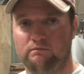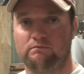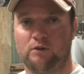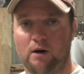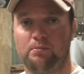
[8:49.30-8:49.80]

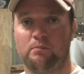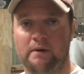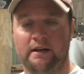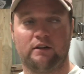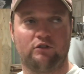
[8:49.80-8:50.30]
couple
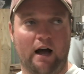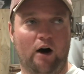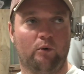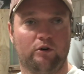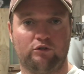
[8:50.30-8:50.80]
minutes,
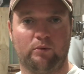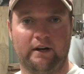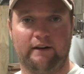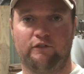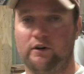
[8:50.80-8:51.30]
hours,
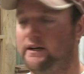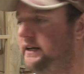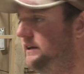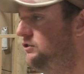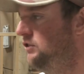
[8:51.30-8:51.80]
whatever it
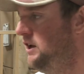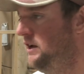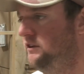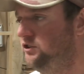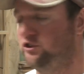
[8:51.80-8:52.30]
is,
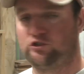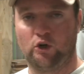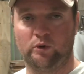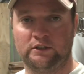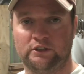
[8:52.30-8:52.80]
just
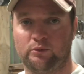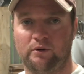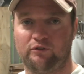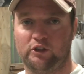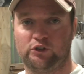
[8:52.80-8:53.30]
going in the
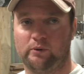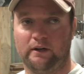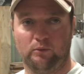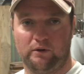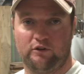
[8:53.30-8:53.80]

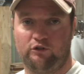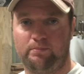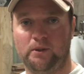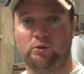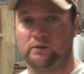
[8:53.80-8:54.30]
refrigerator with the
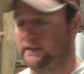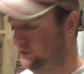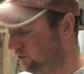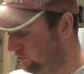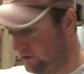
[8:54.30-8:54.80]
spoon and
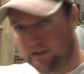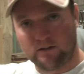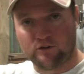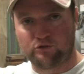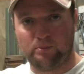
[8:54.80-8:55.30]
just
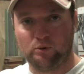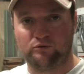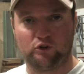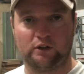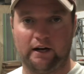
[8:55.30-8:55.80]
getting a
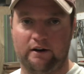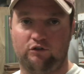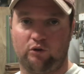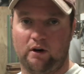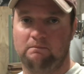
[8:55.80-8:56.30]
spoonful of ice
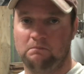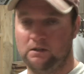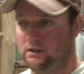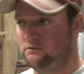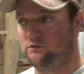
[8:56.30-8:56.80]
cream.
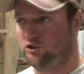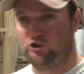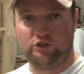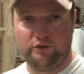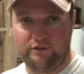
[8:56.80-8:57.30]

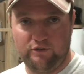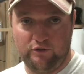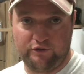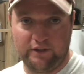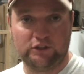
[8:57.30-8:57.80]

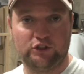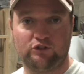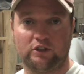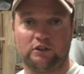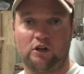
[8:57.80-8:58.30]
You think she's
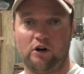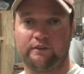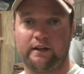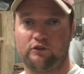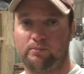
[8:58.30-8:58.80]
going to log
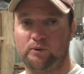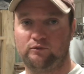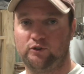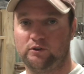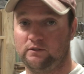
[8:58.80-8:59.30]
that
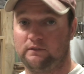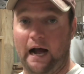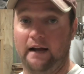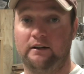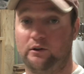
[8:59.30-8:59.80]
spoonful?
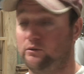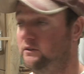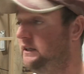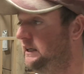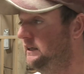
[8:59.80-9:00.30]
I don't.
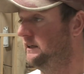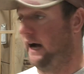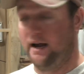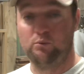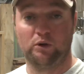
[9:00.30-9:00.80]

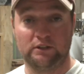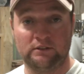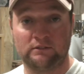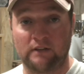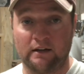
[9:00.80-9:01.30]
I
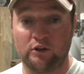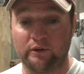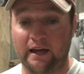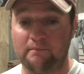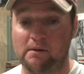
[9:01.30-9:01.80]
wouldn't. I know
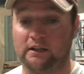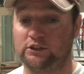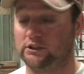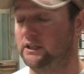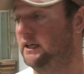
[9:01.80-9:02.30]
that
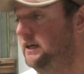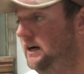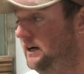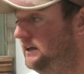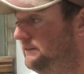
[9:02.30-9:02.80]
much.
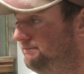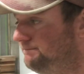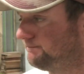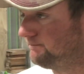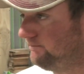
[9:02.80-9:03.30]
And
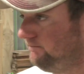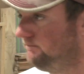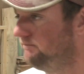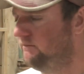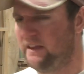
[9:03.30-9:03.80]

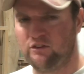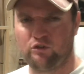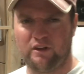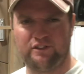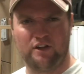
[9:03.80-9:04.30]

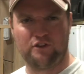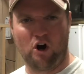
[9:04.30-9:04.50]
so I thought the